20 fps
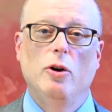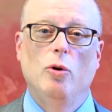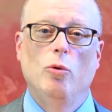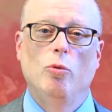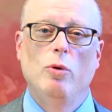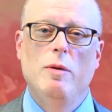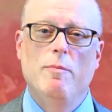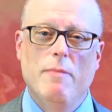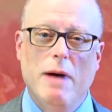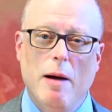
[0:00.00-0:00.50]

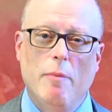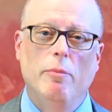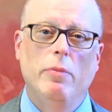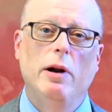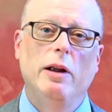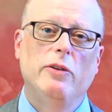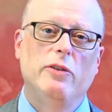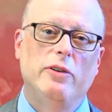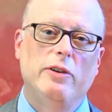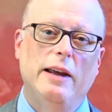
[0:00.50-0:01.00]

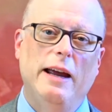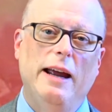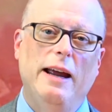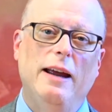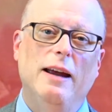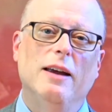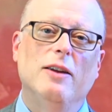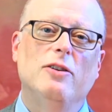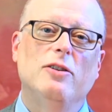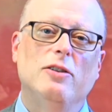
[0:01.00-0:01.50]
Remembrance Day
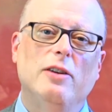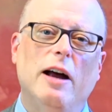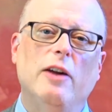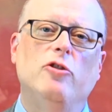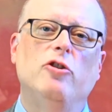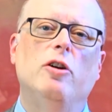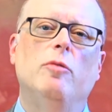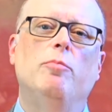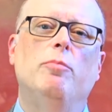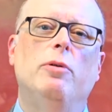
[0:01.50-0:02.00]
is
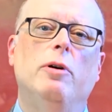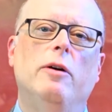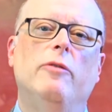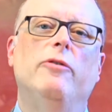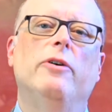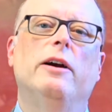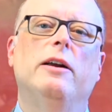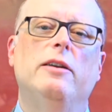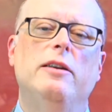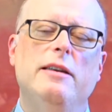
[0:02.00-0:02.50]
such a
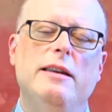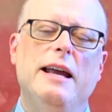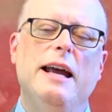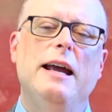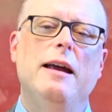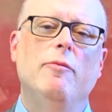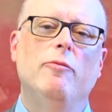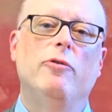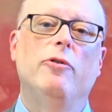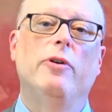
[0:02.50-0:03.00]
perfect
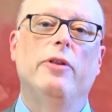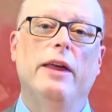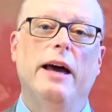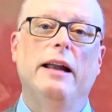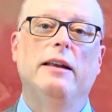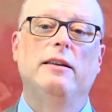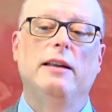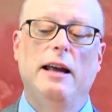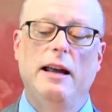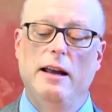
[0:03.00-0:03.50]
name for
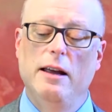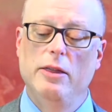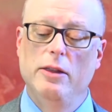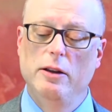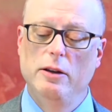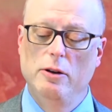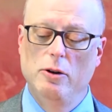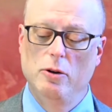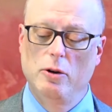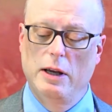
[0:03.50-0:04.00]
that day in
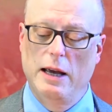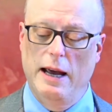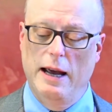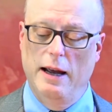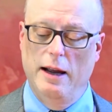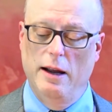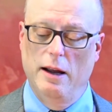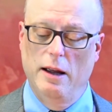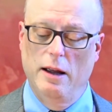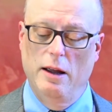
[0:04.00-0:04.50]
the
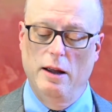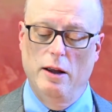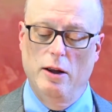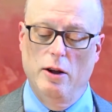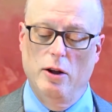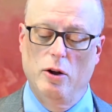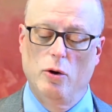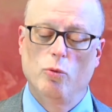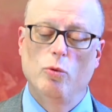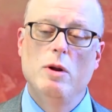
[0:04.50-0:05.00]
UK.
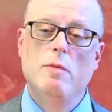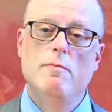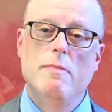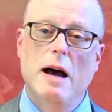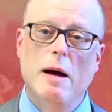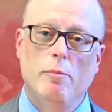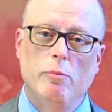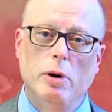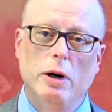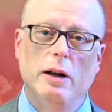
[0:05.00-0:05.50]

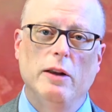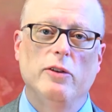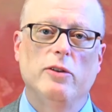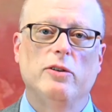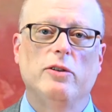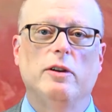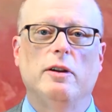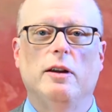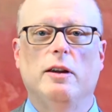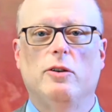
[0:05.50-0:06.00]

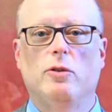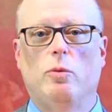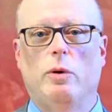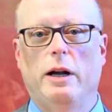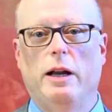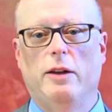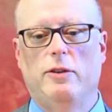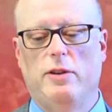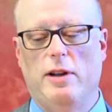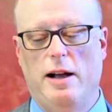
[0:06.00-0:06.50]
Remembrance is
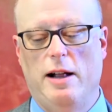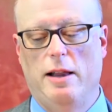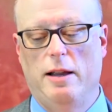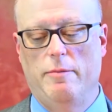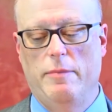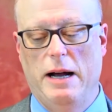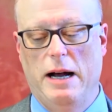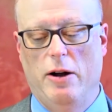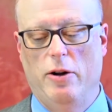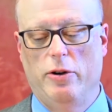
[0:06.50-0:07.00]
what it's all
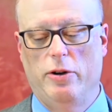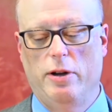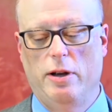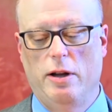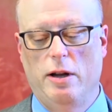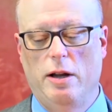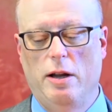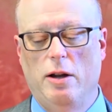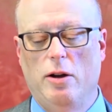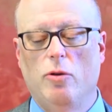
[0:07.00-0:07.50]
about,
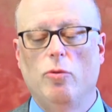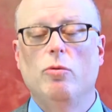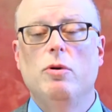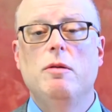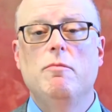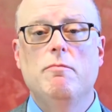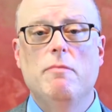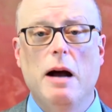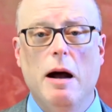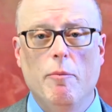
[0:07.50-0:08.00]

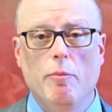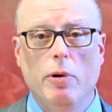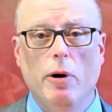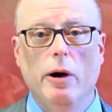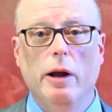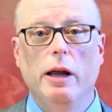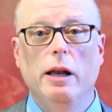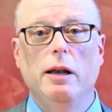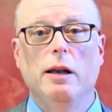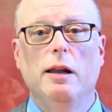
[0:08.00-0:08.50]

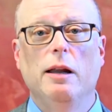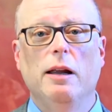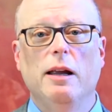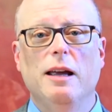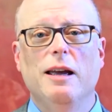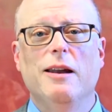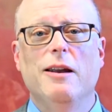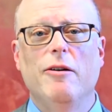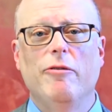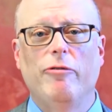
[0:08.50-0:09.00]
remembering
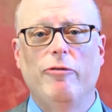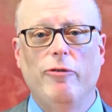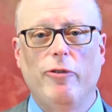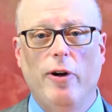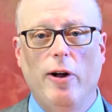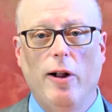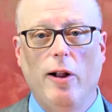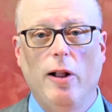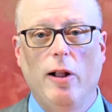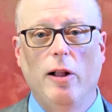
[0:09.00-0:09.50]
in a
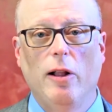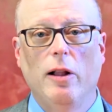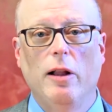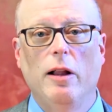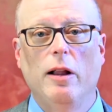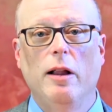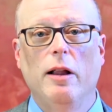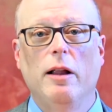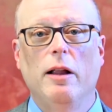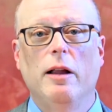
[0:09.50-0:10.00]
full,
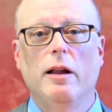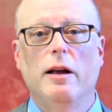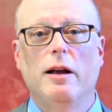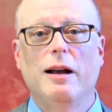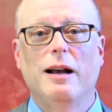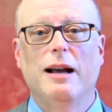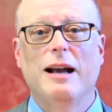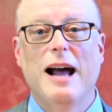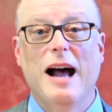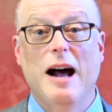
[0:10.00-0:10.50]

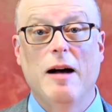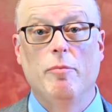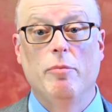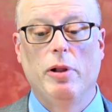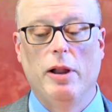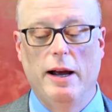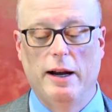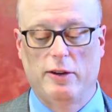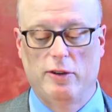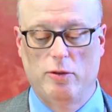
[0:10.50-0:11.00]

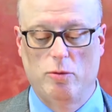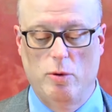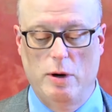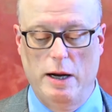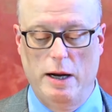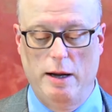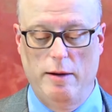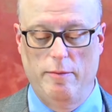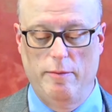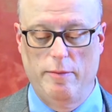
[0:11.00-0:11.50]
complex
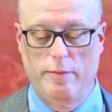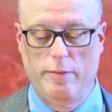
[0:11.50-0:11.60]
way.